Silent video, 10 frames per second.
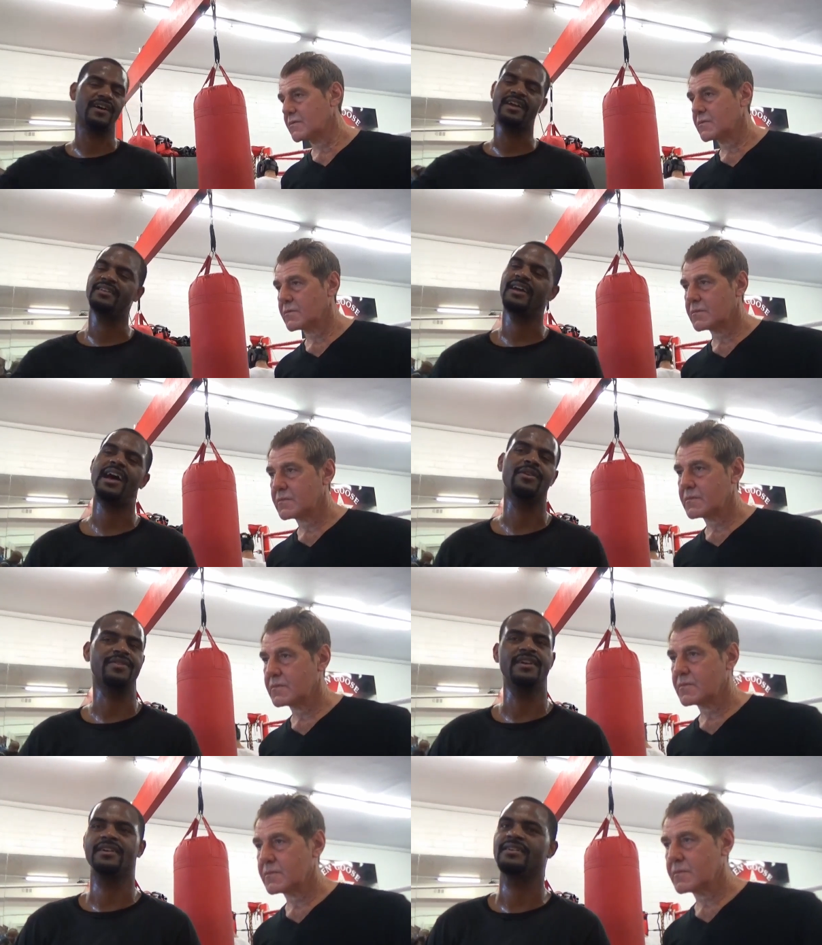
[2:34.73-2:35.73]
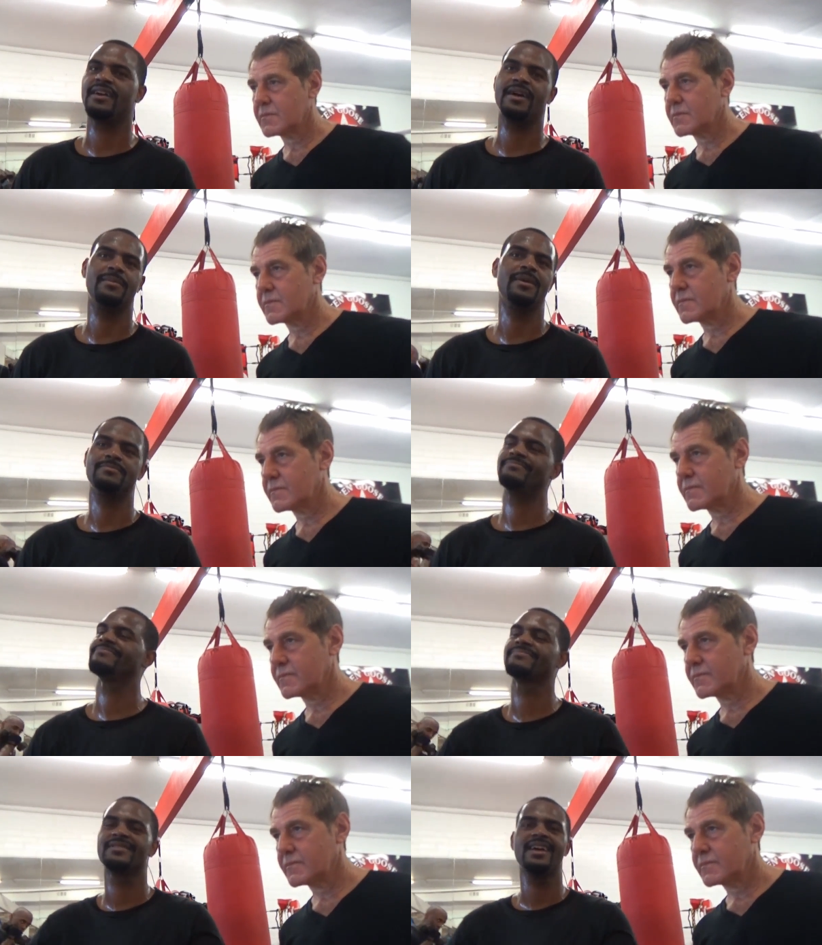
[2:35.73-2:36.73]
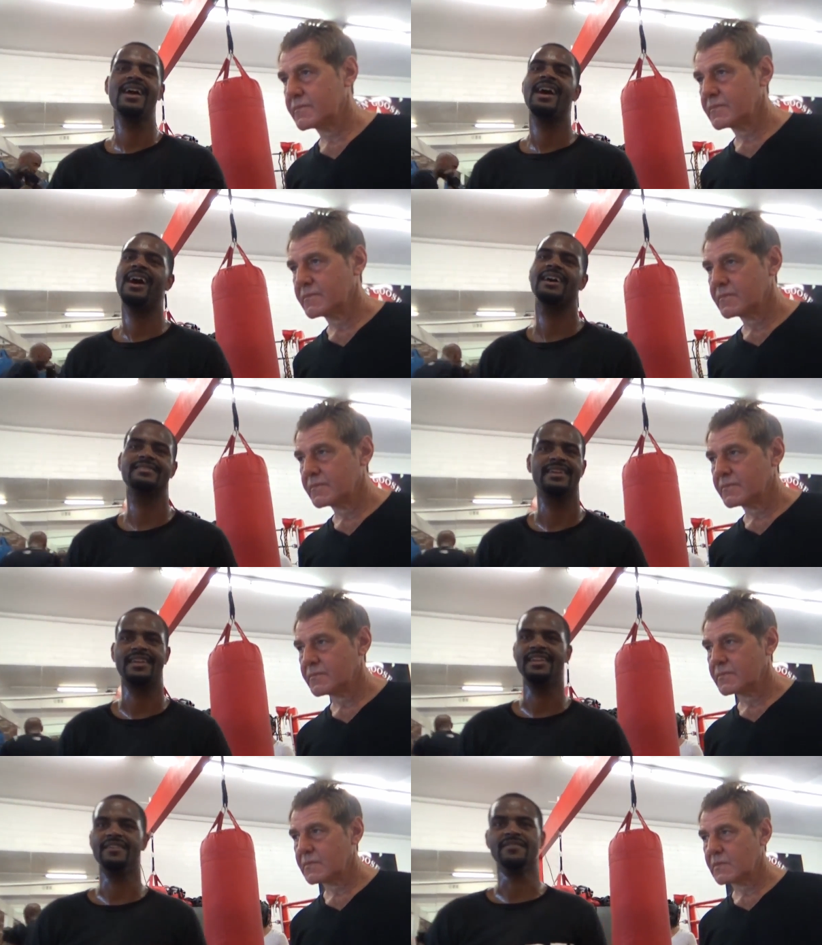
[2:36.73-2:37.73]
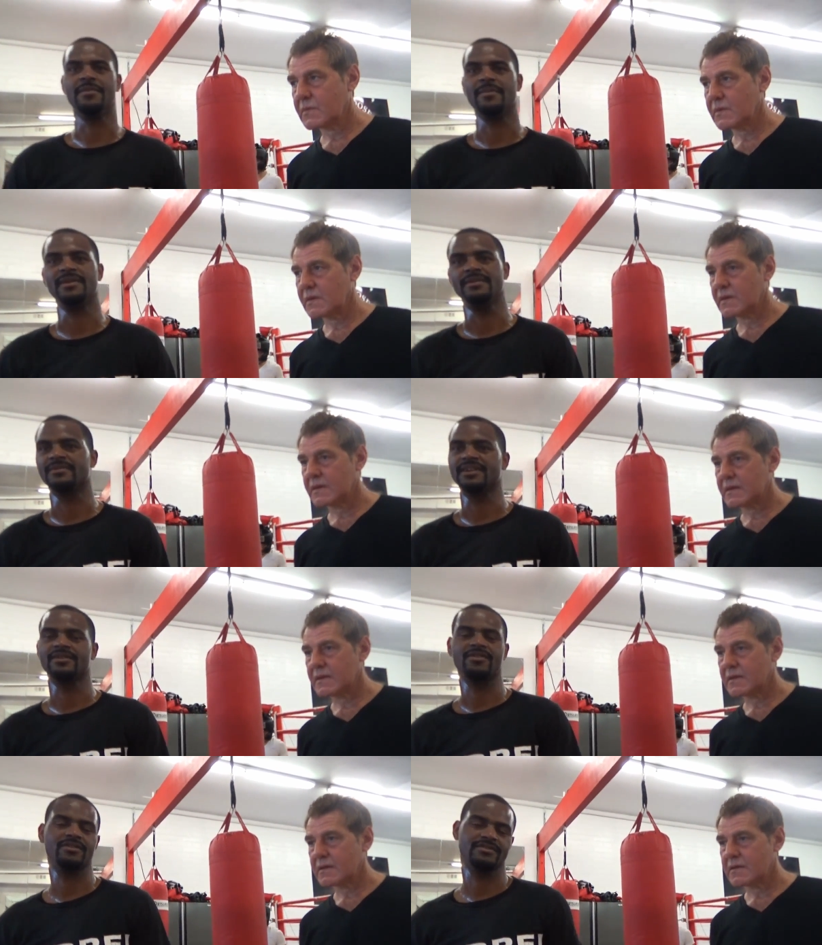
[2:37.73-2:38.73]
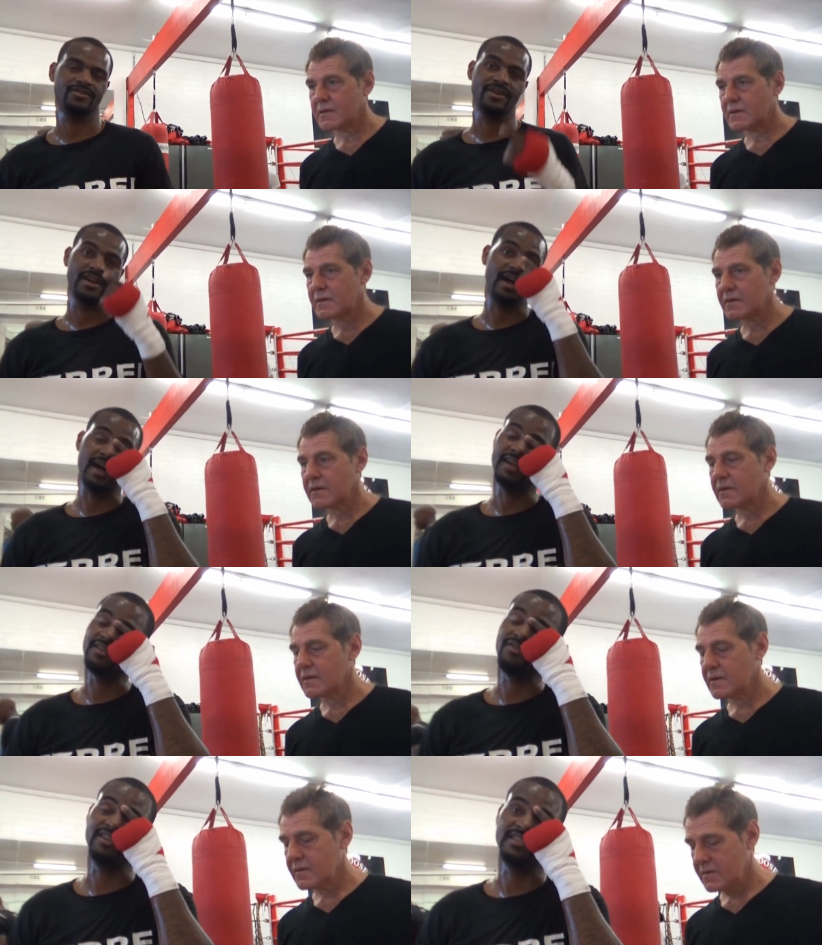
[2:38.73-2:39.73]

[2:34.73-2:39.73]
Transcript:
Speaker 1: fight out there, I'm, I'm, I'll take any of them. I mean, Miguel Cotto's a great guy, he's a great